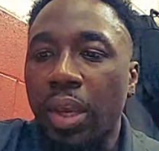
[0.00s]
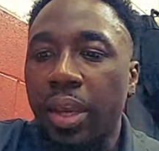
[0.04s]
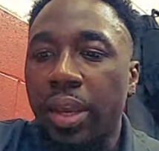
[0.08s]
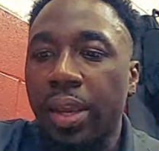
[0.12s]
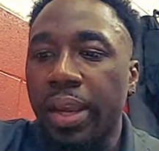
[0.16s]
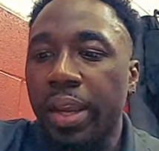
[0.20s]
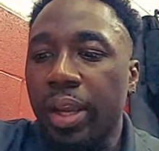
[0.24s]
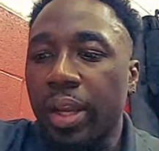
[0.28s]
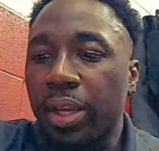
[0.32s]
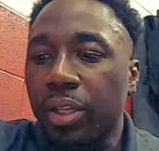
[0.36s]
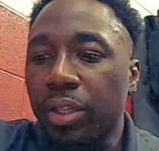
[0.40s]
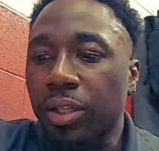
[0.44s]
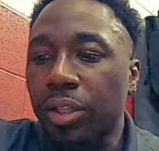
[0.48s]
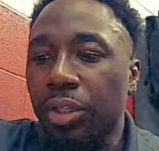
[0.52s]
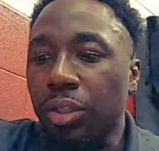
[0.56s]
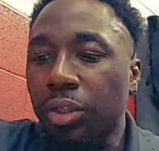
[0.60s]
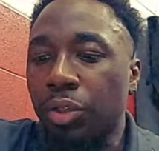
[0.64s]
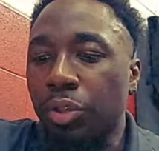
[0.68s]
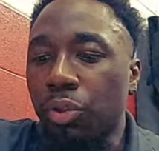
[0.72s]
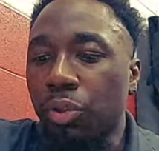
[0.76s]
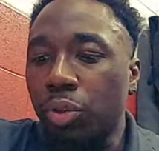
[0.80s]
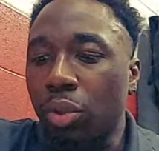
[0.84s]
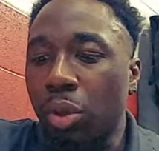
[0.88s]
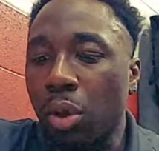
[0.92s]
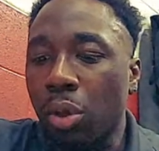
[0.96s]
And
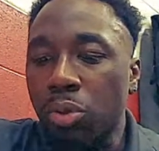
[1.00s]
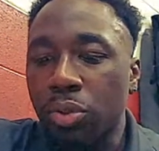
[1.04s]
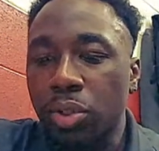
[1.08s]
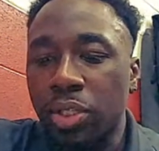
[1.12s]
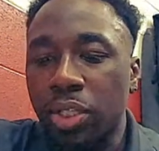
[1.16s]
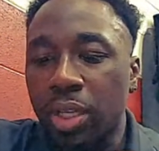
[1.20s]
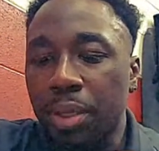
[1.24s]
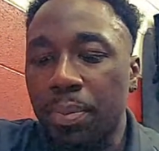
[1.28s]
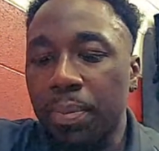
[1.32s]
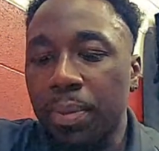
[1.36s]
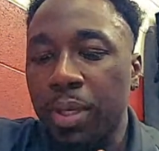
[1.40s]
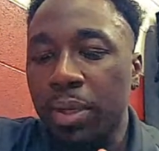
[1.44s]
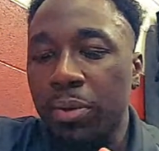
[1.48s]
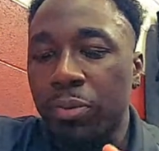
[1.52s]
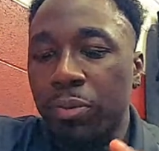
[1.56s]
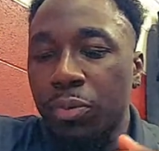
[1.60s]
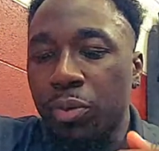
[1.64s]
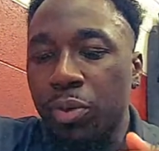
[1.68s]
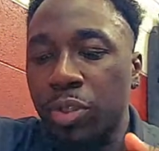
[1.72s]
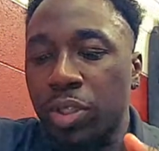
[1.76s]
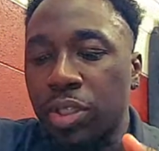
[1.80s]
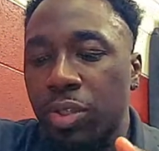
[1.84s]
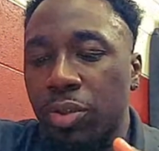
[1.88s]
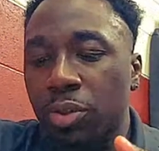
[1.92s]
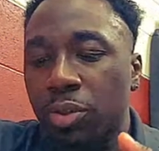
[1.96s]
you throw
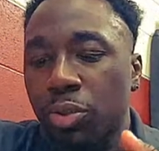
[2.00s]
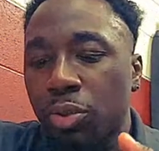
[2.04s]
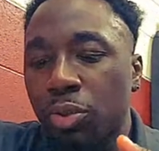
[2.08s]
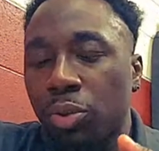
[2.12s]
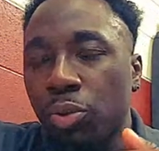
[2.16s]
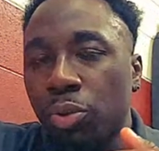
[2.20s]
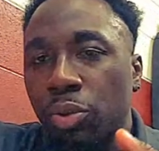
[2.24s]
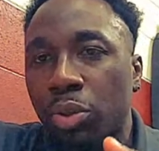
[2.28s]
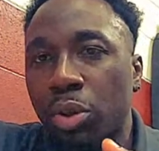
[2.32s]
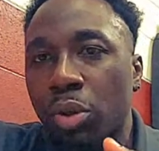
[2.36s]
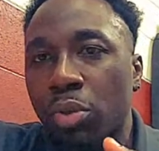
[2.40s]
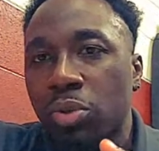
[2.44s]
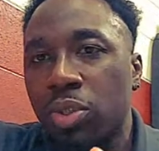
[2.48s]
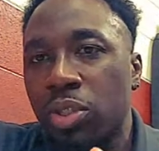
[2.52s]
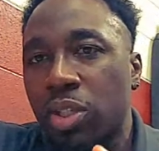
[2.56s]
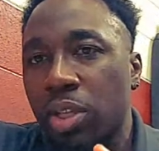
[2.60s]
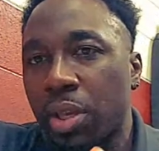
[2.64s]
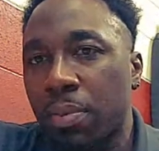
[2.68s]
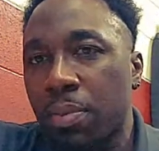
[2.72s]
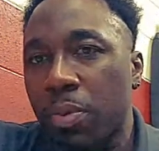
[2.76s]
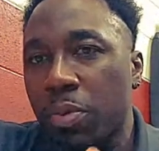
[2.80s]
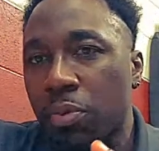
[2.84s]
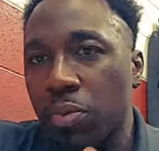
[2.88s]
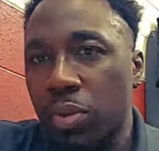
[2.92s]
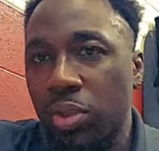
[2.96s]
semen, you throw
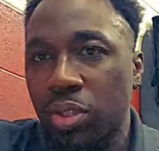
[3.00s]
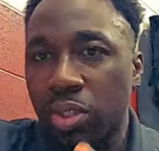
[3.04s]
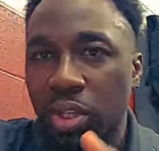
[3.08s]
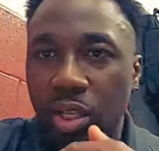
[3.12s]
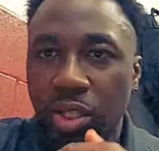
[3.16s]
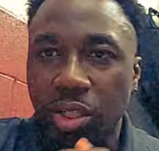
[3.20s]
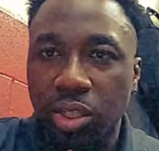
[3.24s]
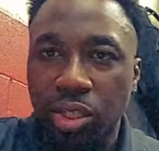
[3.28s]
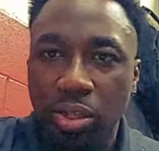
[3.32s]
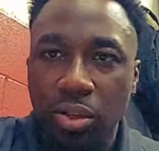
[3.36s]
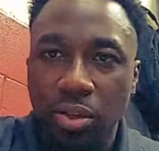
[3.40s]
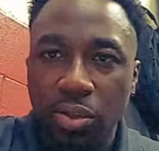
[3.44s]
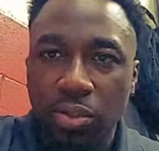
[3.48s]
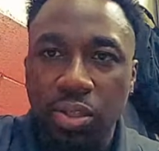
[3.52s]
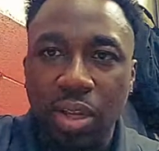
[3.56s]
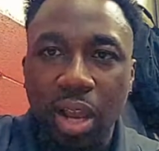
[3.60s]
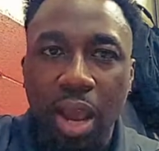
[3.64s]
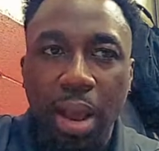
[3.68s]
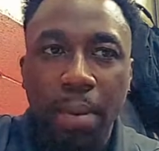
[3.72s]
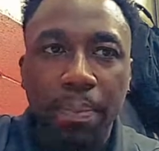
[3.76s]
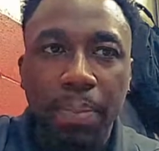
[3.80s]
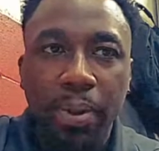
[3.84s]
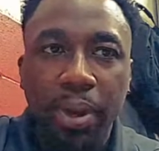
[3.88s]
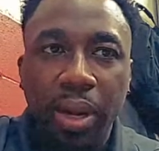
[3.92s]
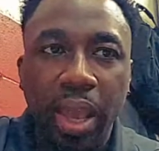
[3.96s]
semen retention on
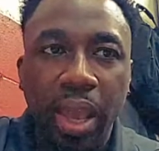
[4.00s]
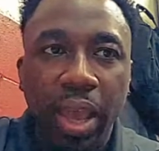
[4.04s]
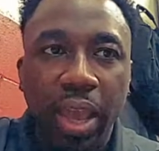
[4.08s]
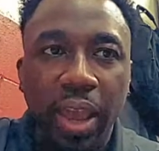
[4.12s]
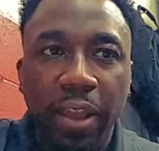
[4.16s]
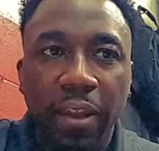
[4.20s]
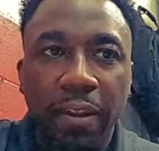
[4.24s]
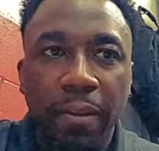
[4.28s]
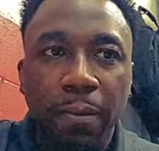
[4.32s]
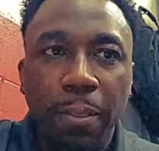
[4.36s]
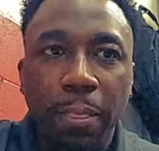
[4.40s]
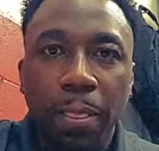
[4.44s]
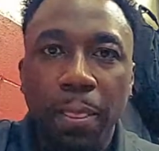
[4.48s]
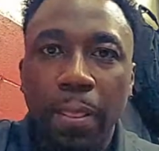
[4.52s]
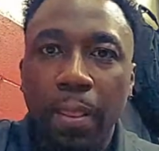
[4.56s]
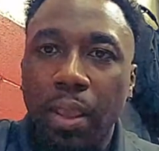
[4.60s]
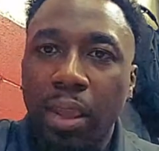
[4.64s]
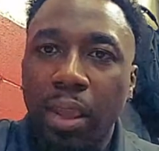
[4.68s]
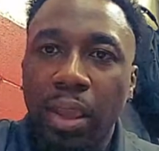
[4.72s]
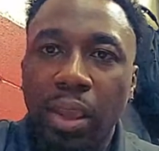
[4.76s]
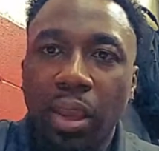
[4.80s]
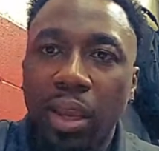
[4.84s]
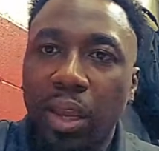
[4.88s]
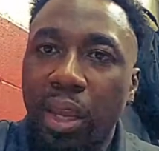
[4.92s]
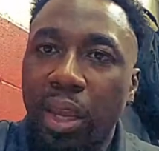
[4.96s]
top of that,
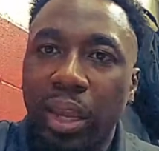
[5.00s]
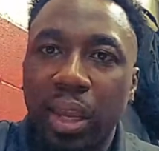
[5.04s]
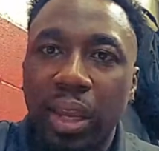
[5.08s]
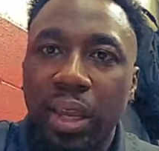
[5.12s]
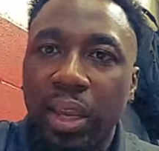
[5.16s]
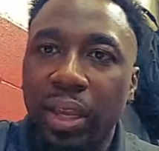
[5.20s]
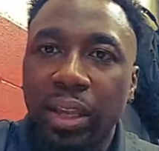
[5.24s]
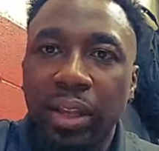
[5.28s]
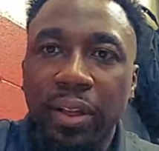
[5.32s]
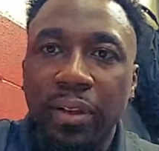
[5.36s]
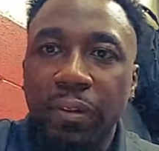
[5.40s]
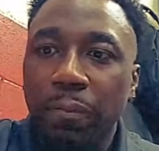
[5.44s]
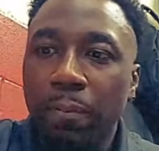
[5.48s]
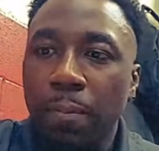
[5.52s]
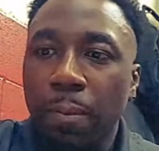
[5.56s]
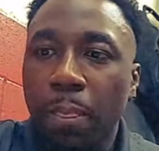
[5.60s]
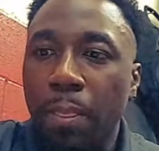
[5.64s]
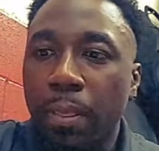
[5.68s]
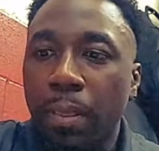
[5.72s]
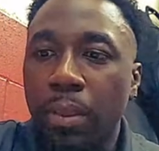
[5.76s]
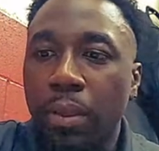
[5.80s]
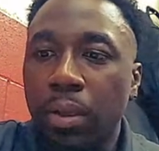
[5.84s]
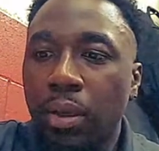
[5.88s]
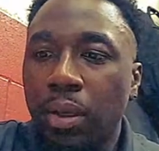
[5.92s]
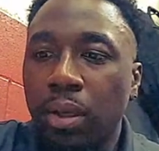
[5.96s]
and
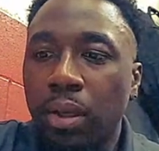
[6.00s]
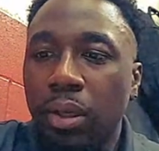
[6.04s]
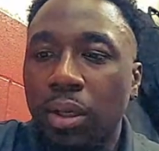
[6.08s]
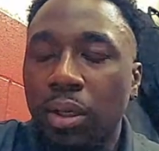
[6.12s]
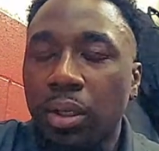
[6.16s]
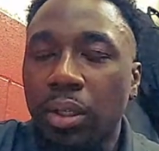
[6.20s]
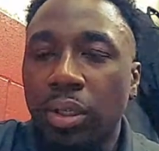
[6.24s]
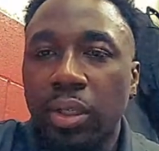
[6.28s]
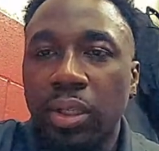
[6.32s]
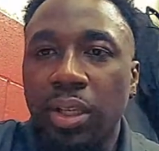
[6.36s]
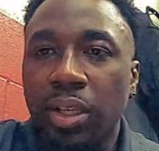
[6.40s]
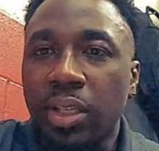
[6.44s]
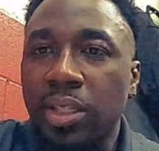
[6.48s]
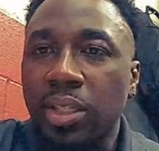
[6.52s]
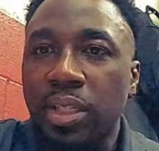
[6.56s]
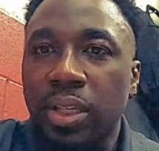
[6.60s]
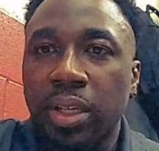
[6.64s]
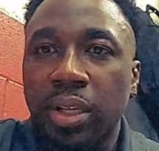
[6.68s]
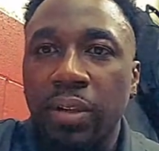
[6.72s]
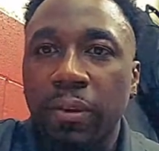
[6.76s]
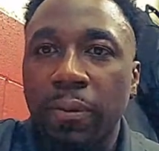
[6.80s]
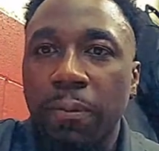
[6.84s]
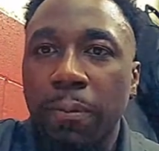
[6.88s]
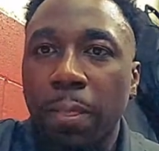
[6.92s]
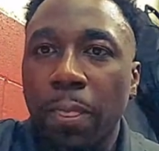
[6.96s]

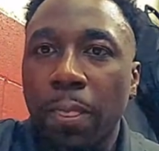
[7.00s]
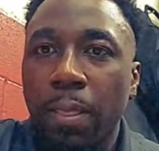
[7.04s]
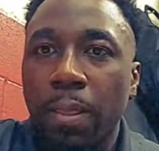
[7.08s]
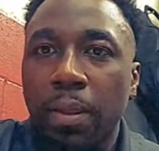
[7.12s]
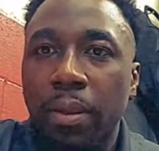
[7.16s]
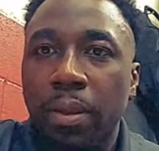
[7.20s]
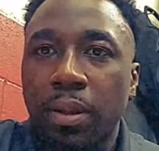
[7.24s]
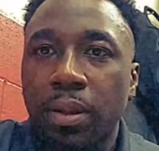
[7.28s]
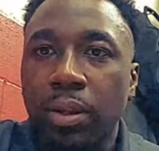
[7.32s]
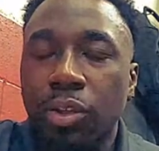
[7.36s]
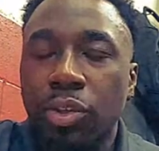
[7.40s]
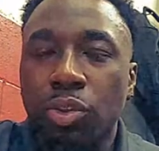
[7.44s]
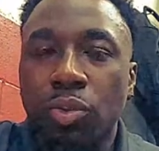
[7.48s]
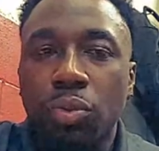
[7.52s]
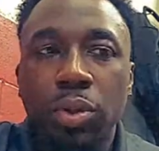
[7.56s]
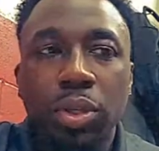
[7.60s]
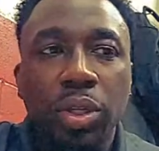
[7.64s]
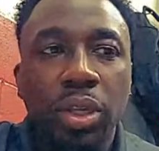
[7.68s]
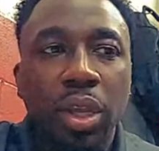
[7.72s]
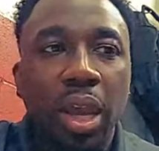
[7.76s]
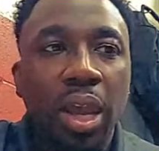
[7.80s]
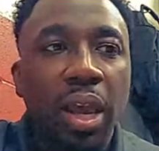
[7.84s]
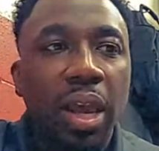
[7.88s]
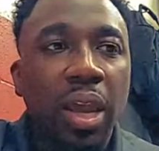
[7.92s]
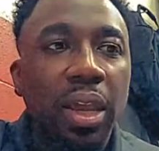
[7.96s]
listen, you
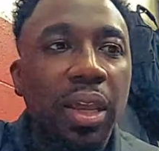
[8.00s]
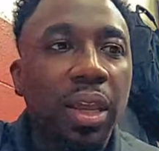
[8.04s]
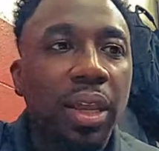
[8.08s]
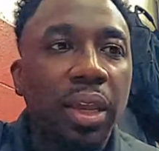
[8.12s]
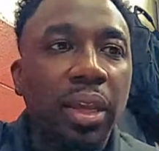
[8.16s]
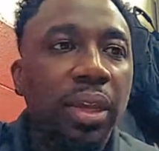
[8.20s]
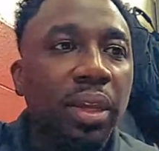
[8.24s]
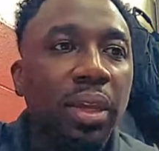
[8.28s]
went, uh,